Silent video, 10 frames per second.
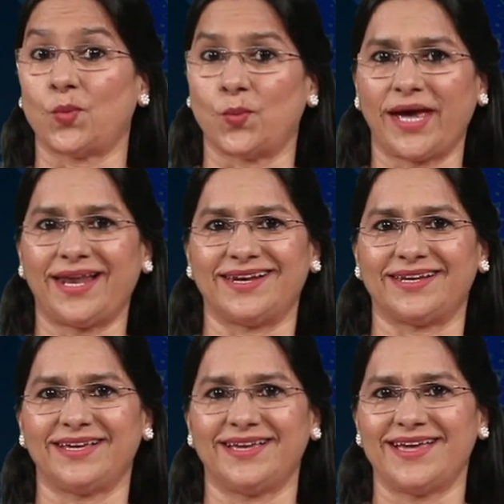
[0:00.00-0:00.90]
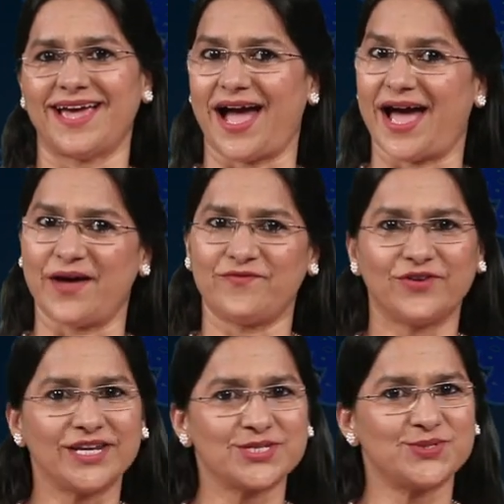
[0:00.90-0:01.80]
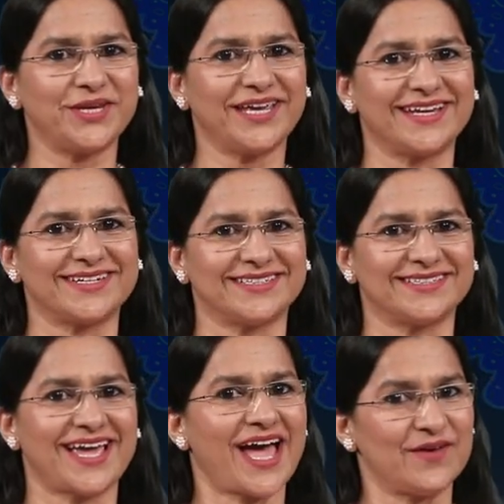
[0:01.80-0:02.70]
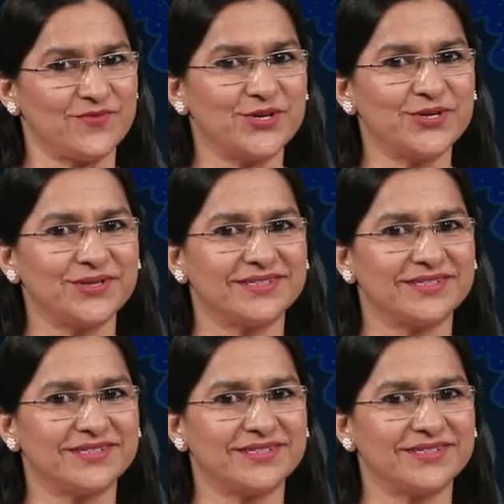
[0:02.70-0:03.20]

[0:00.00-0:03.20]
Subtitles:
Well, I have finished doing it. Have you?